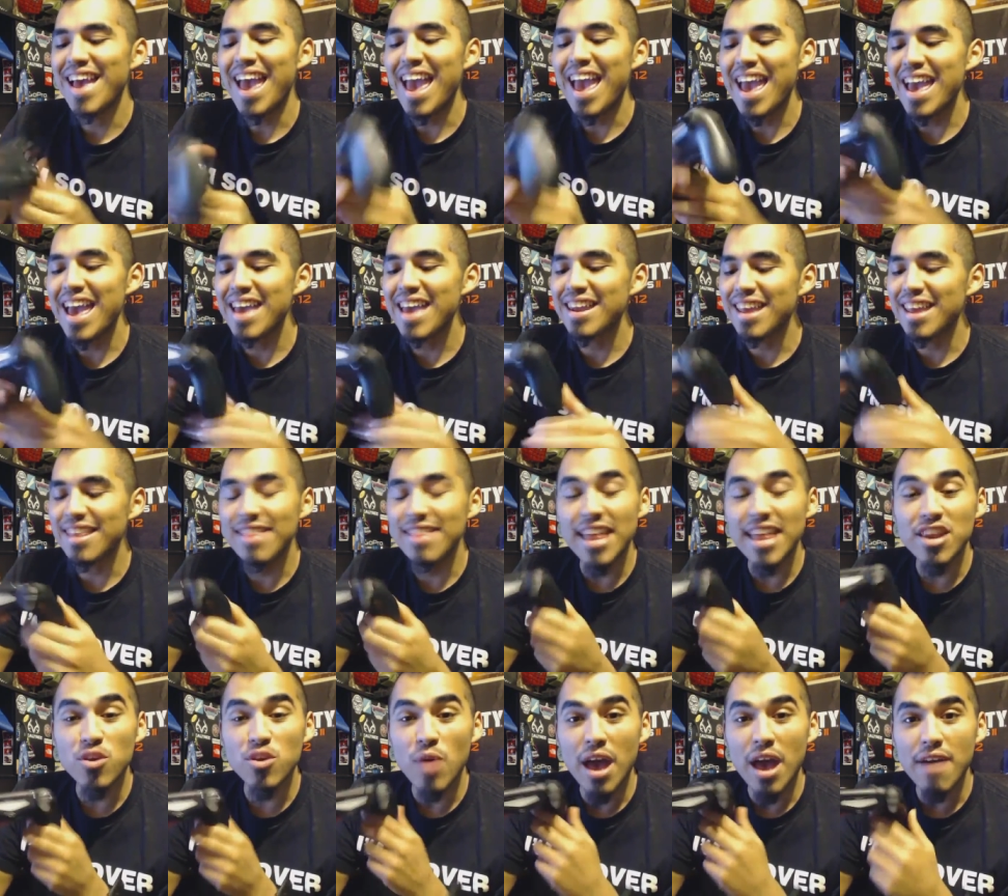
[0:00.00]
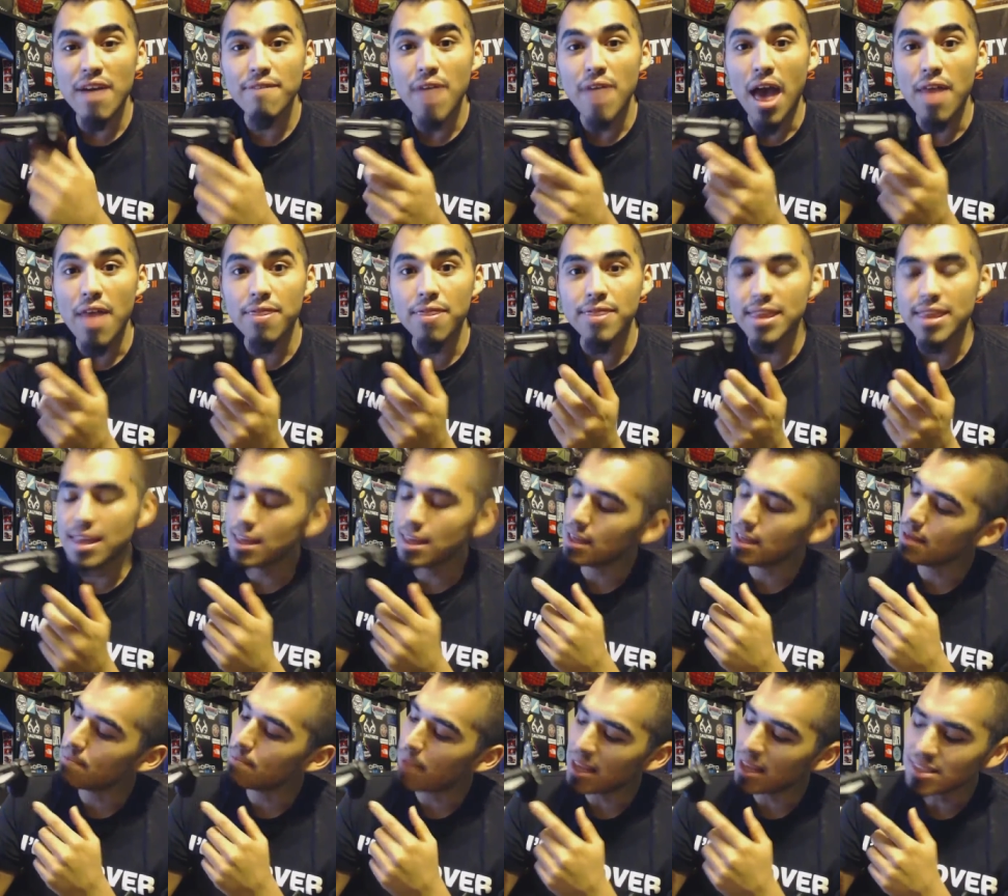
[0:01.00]
And then you have
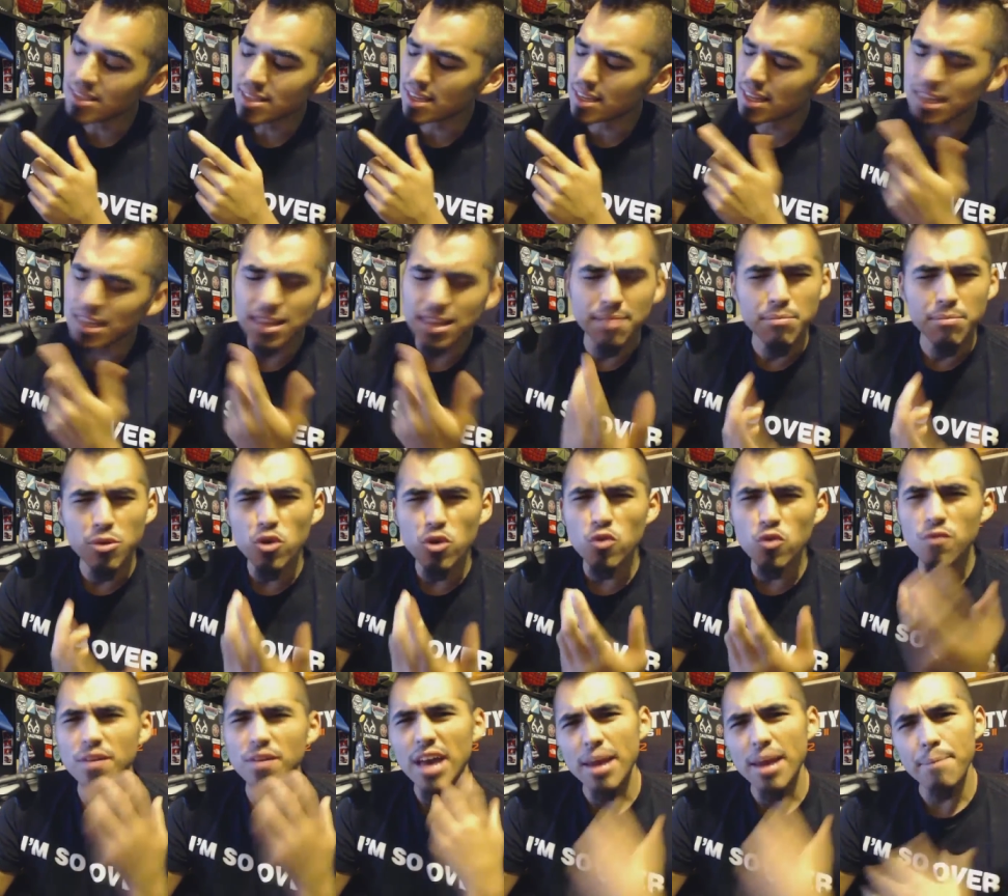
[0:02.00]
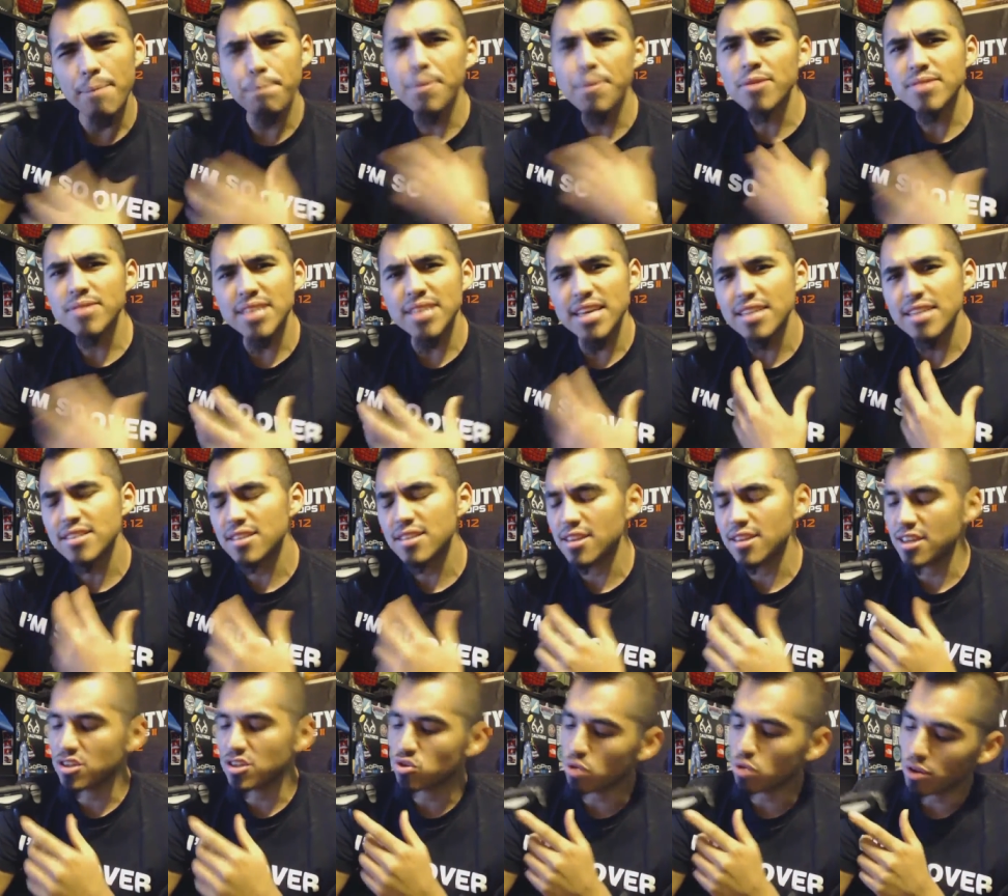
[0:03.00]
the, basically, the move kind of built into
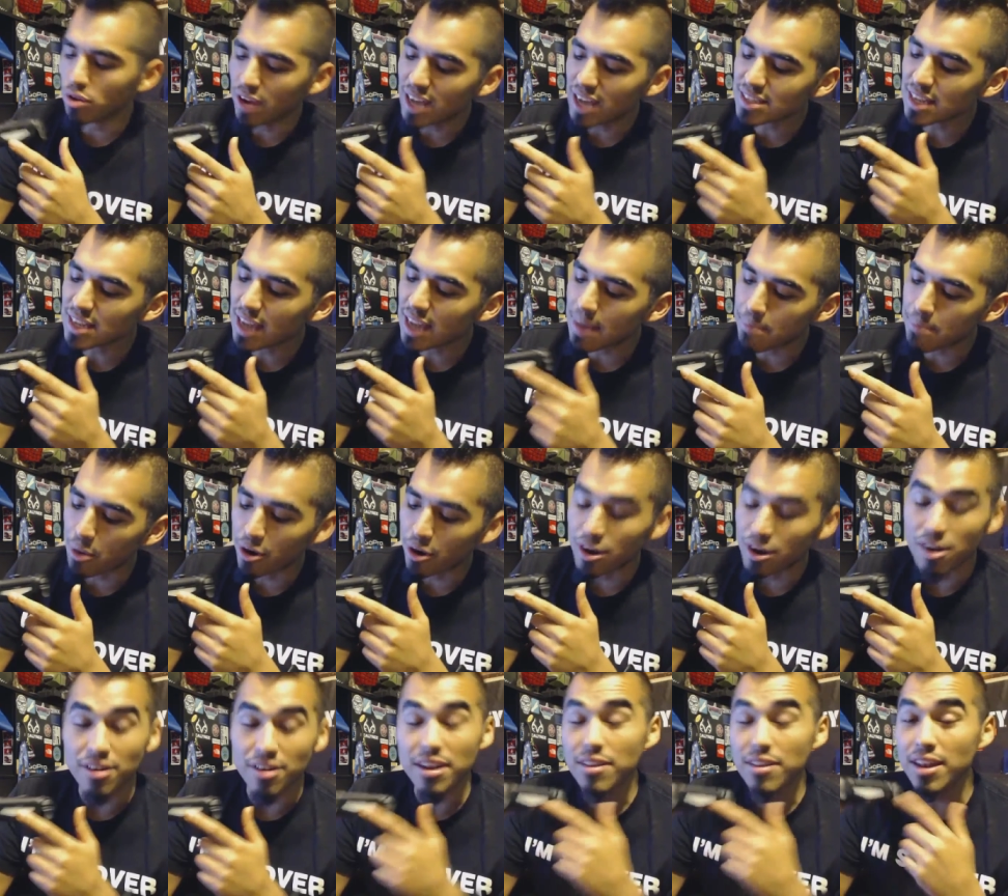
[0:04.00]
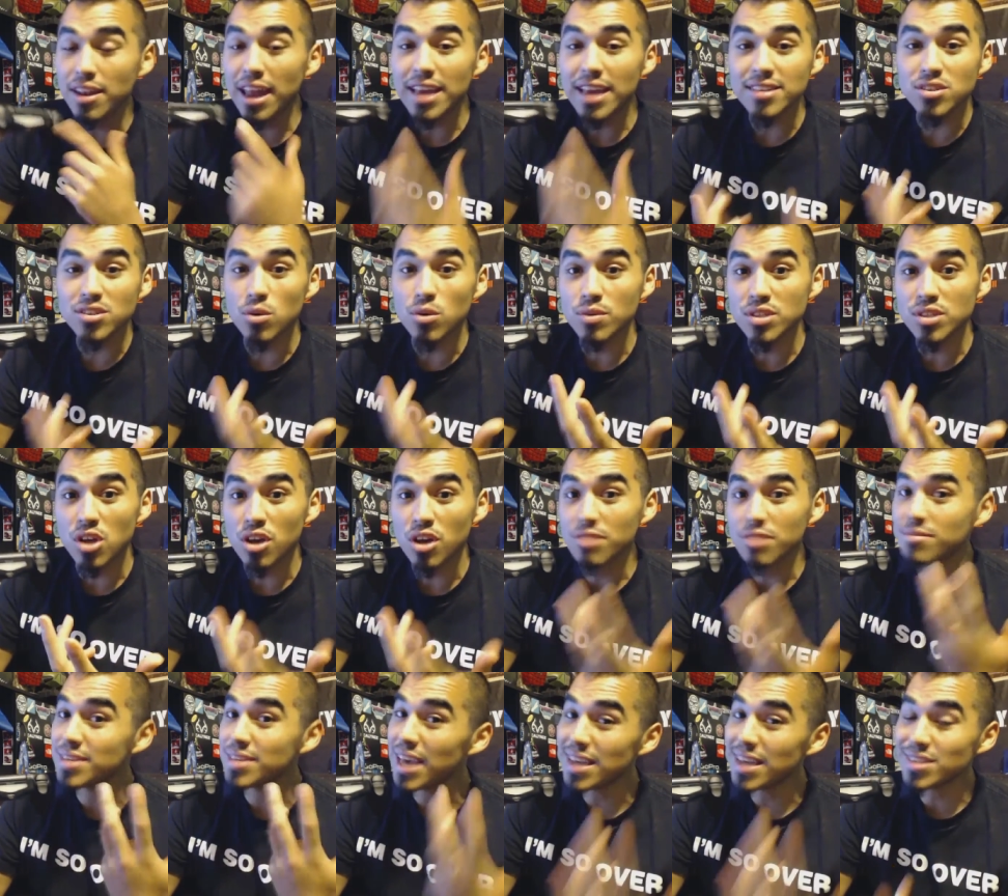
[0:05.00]
the controller. It has a light bar here. Now, the light's always
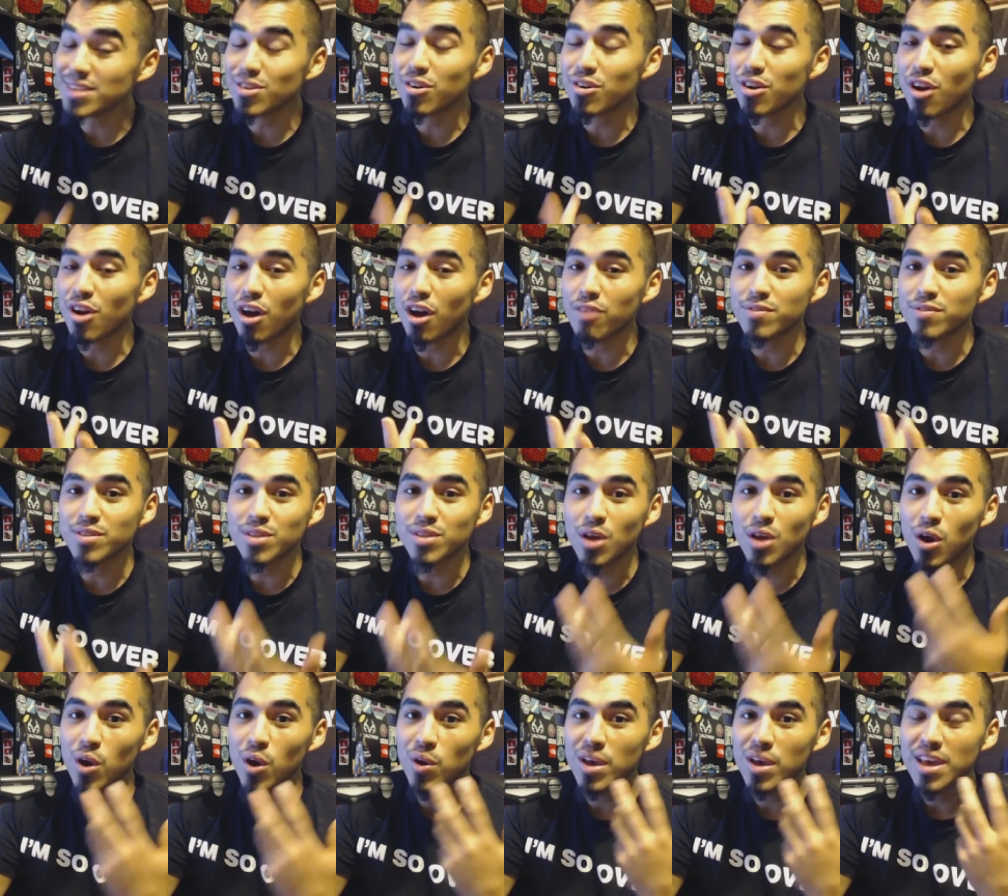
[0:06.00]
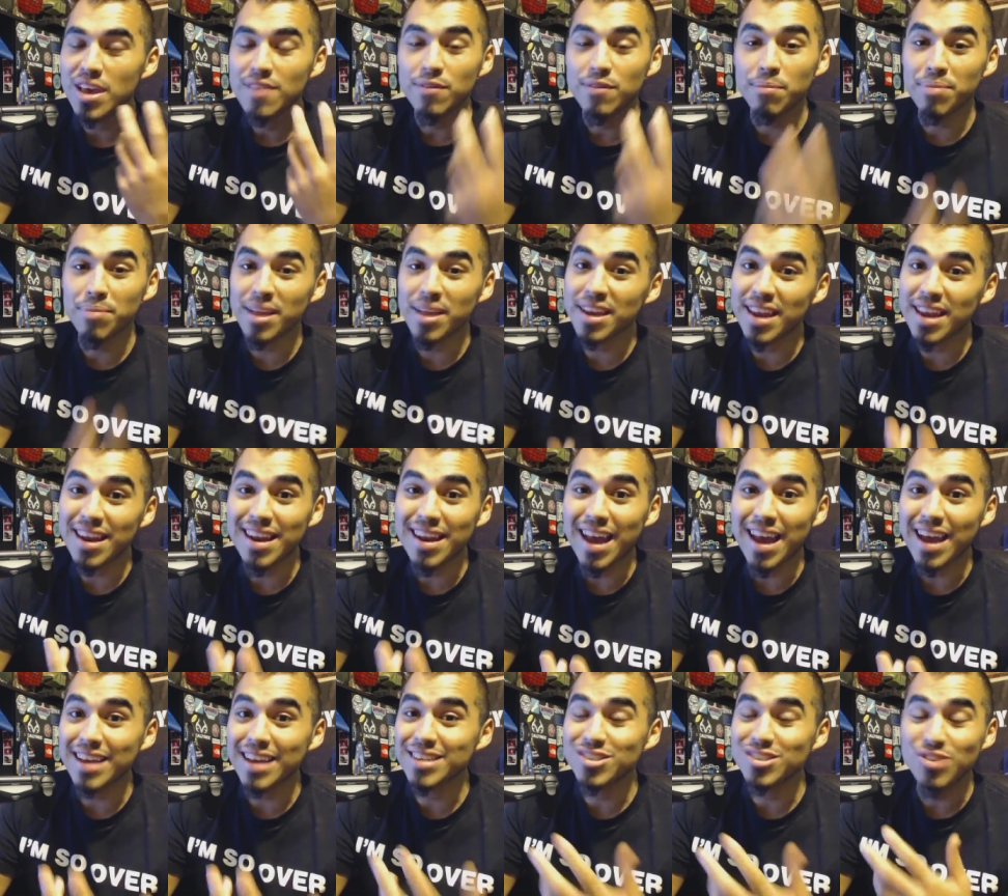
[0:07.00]
on, can't turn it off, so you're playing at
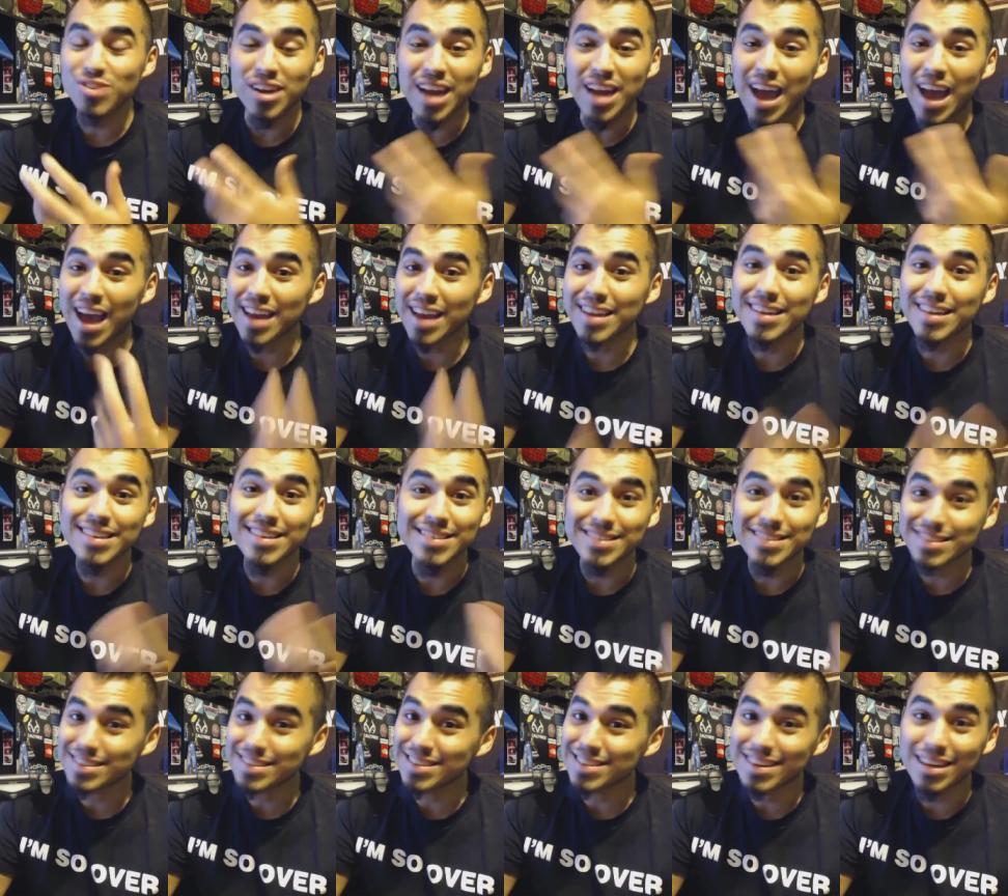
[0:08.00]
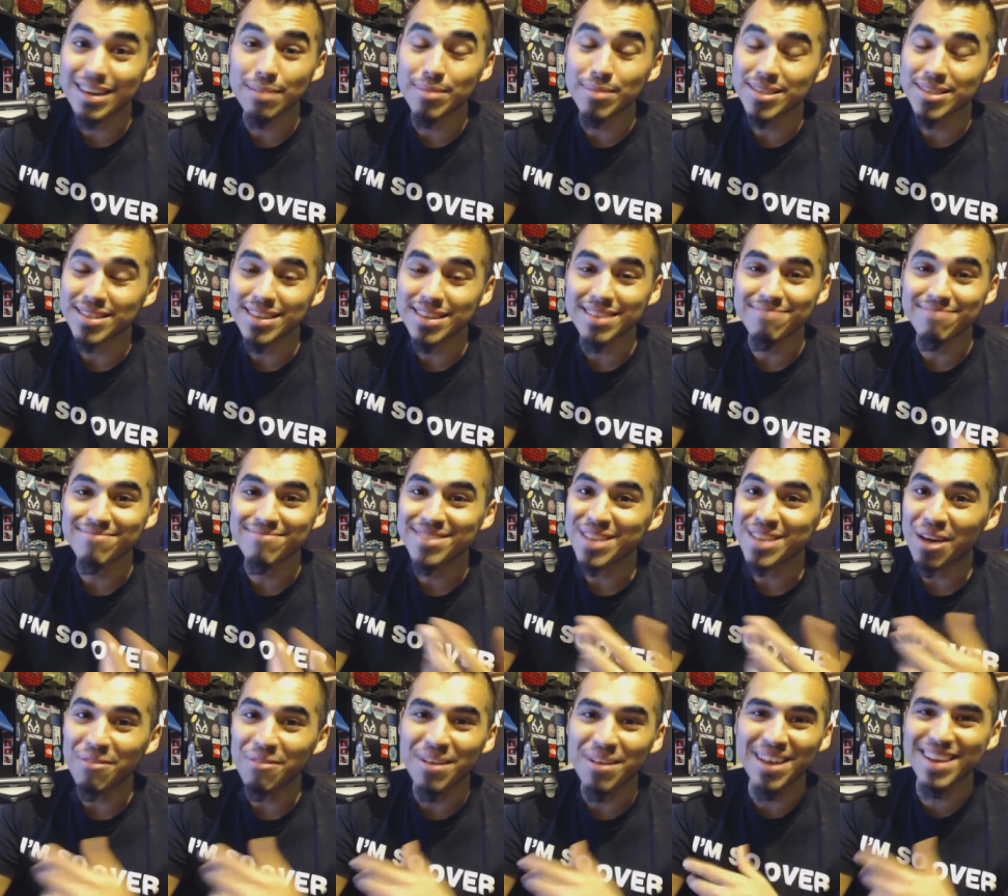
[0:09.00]
night trying to hide it, you're gonna be seen,
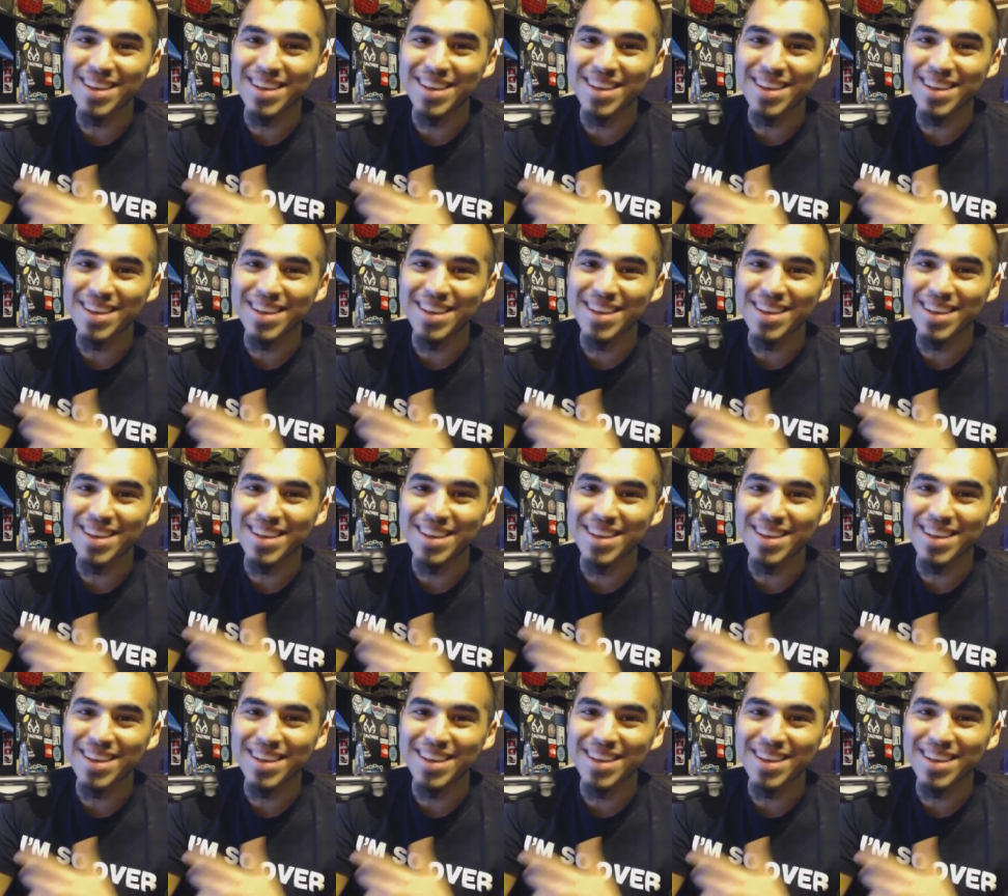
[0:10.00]
so.